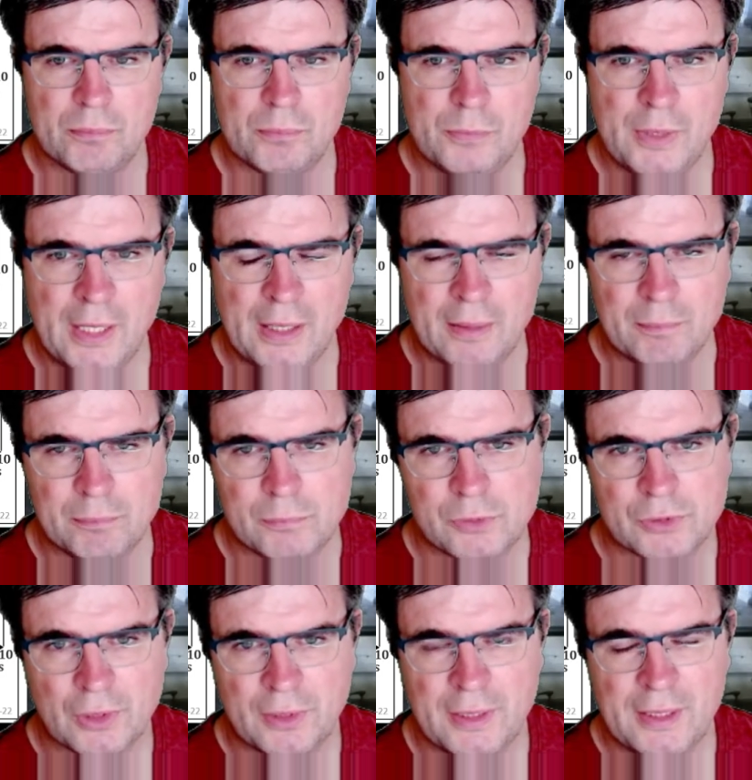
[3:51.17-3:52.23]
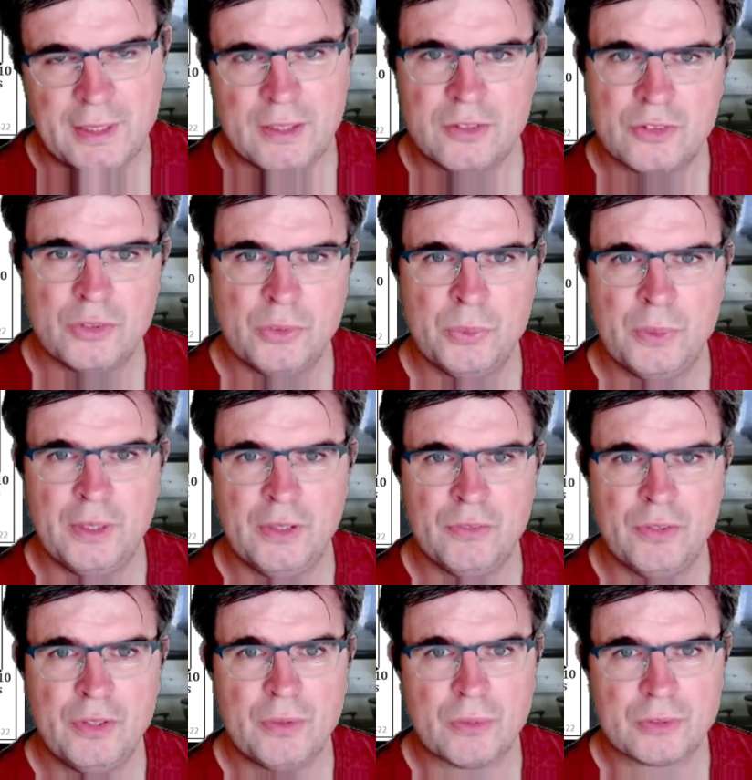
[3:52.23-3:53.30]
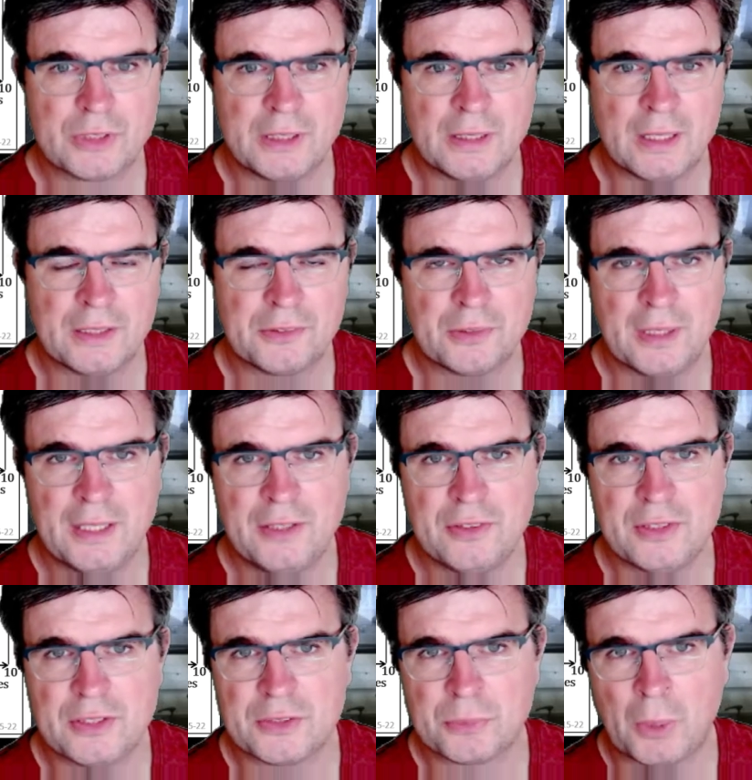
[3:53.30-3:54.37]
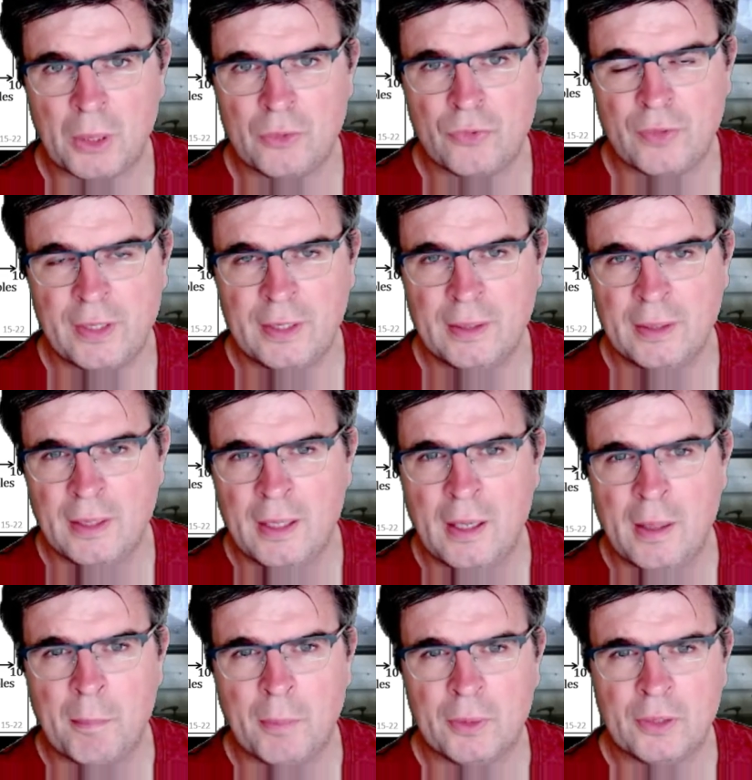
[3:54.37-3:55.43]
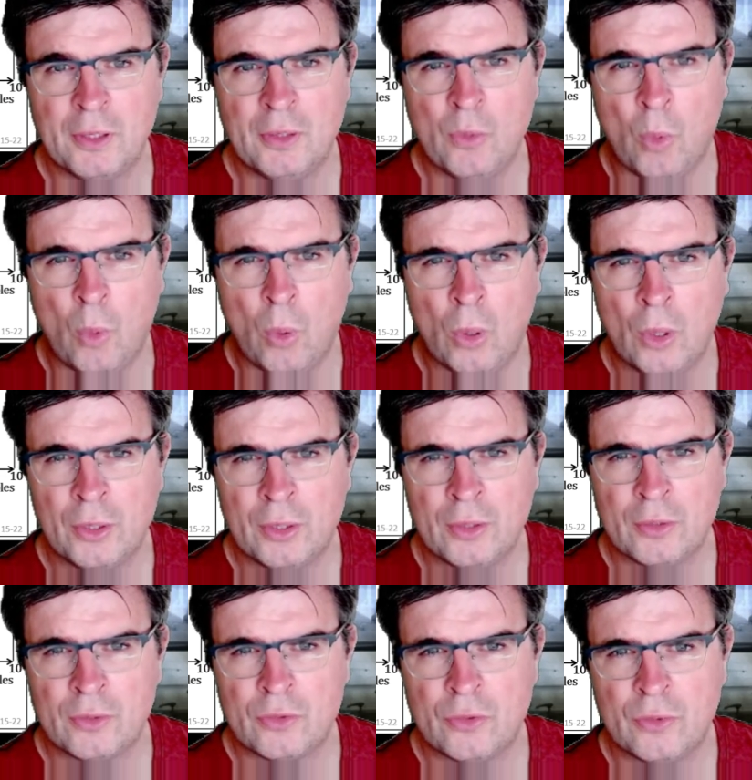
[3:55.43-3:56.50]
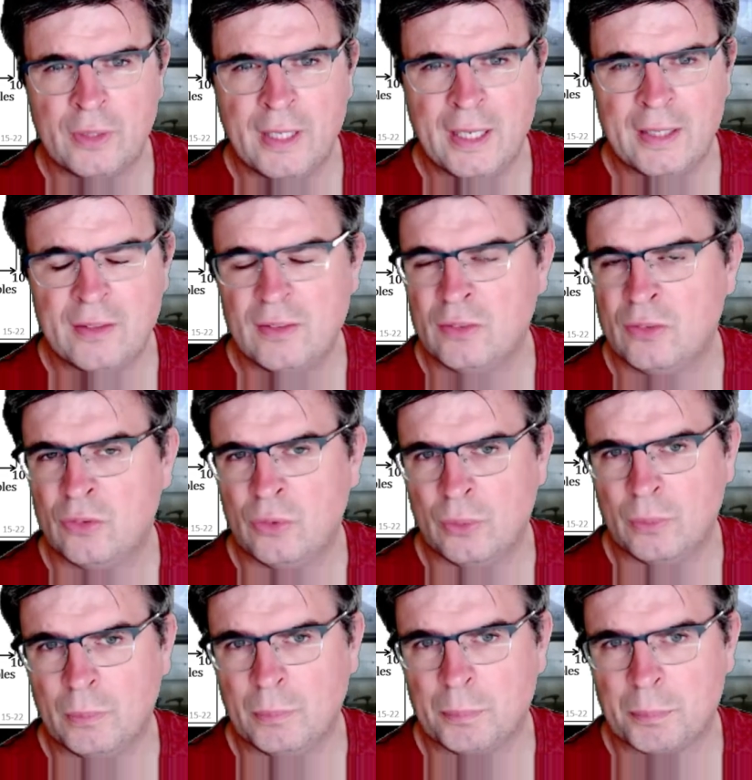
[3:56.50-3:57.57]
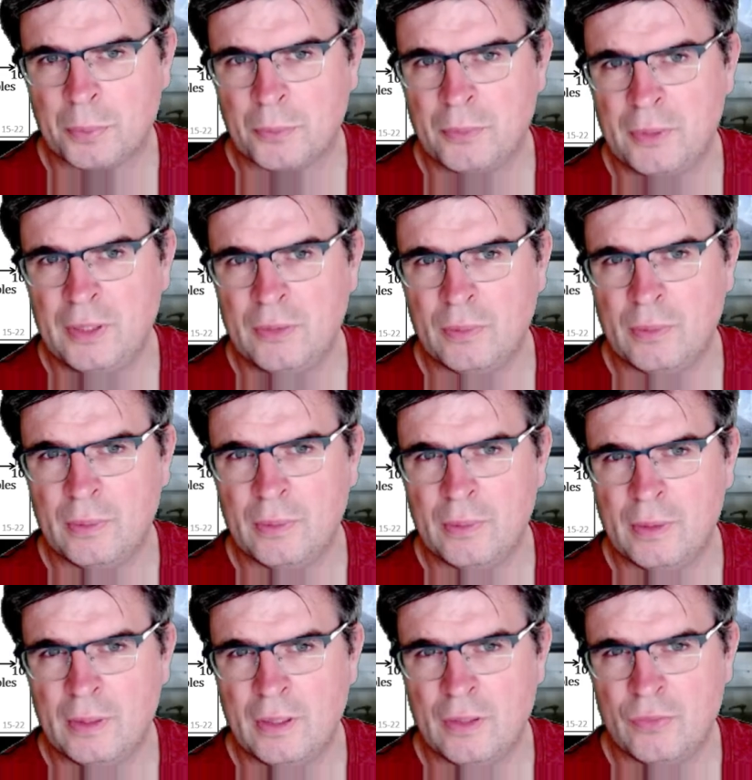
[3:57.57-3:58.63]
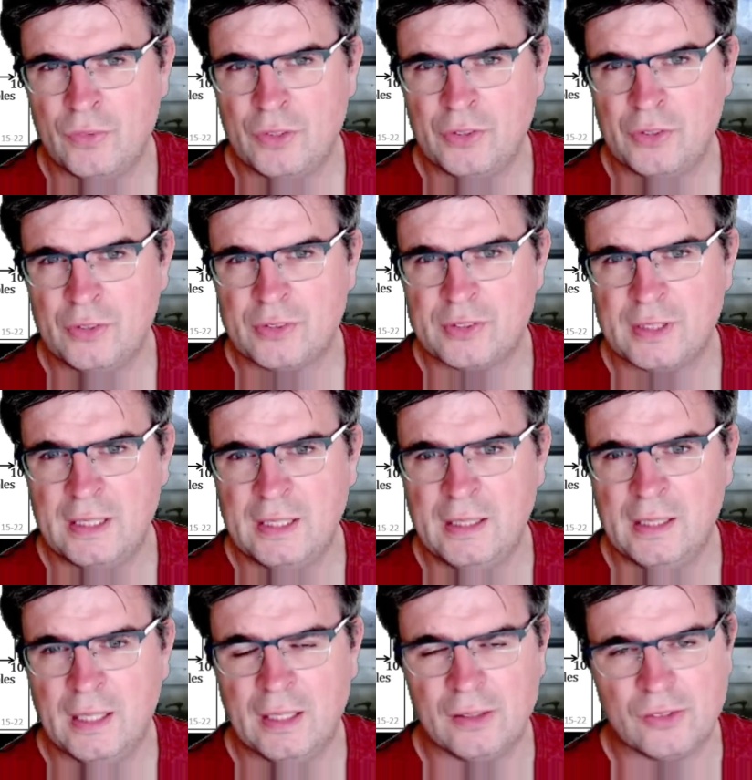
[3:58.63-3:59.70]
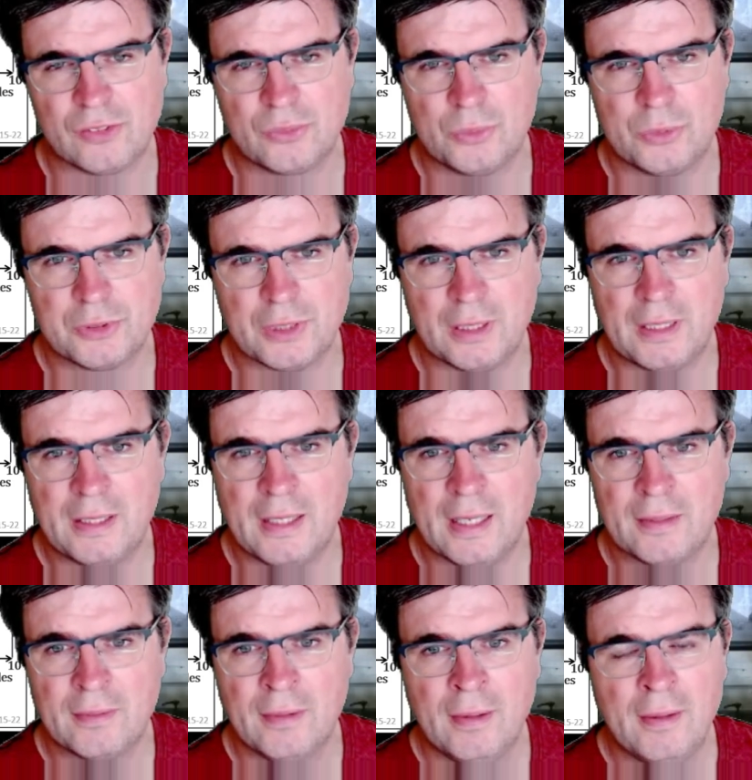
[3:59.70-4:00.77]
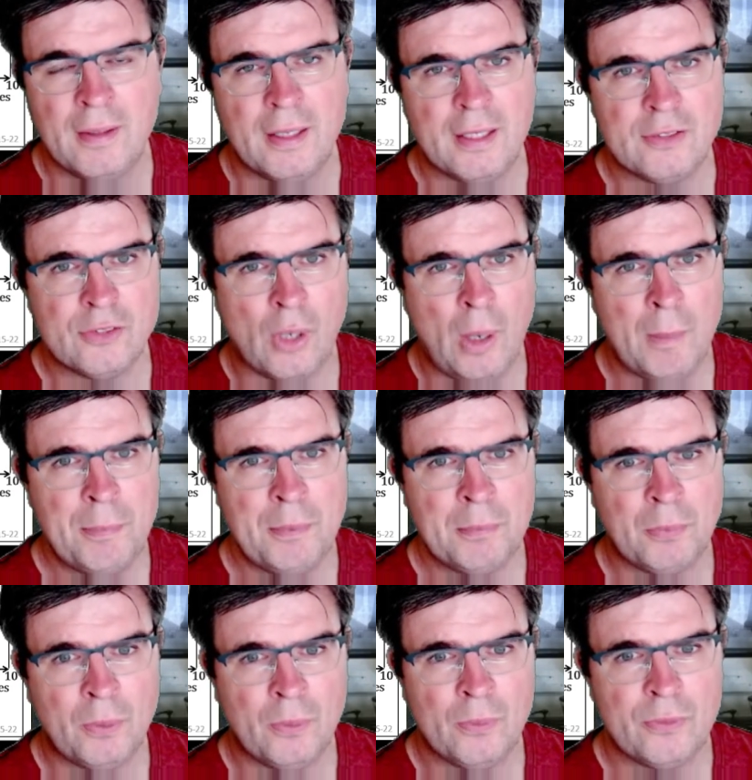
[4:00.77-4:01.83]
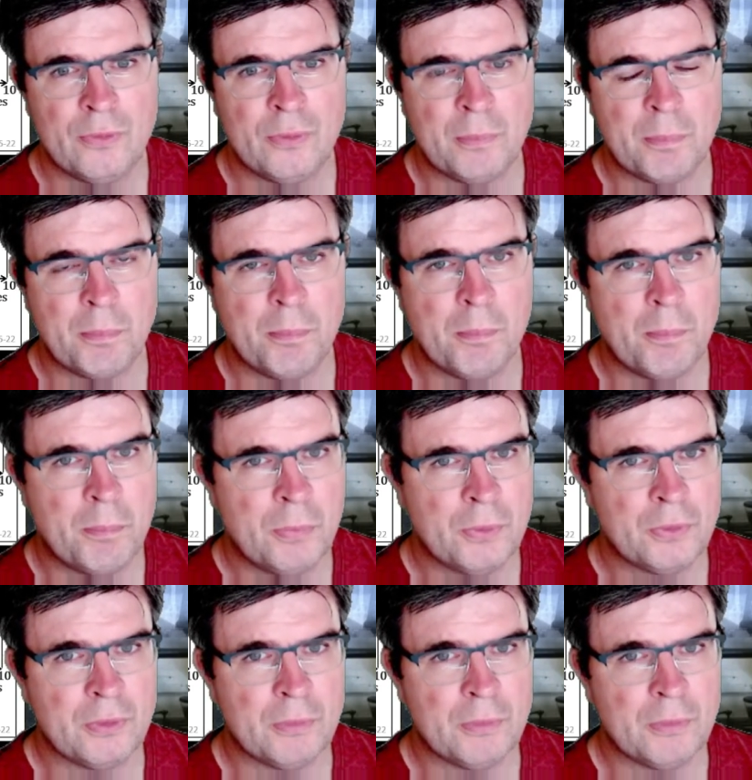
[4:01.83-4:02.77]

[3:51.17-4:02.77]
yeah, studying these two individuals in isolation is one thing, but in order to get to Pareto efficiency and to study that, it's optimal to put